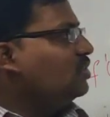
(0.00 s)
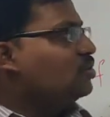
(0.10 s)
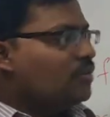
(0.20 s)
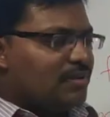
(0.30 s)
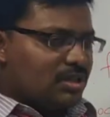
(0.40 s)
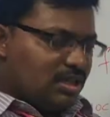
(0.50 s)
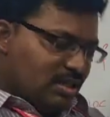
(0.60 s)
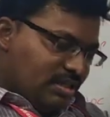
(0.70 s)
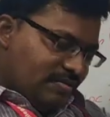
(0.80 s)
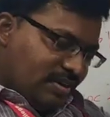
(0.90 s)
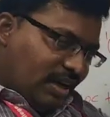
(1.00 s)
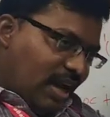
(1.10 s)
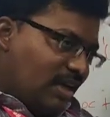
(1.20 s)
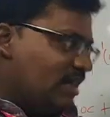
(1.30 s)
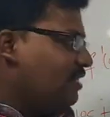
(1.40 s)
So first, we'll
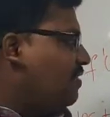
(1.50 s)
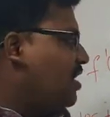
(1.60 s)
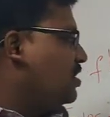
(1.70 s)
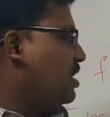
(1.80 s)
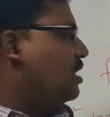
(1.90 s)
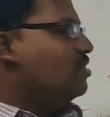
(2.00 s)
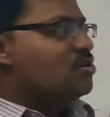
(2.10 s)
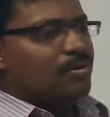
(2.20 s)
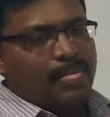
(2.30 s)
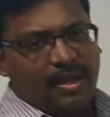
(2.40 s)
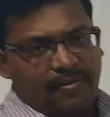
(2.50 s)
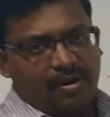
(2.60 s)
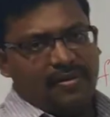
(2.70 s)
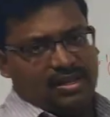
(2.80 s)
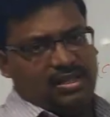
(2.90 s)
calculate the function f
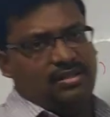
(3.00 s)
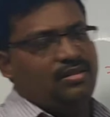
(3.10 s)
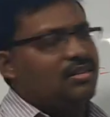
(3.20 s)
of x.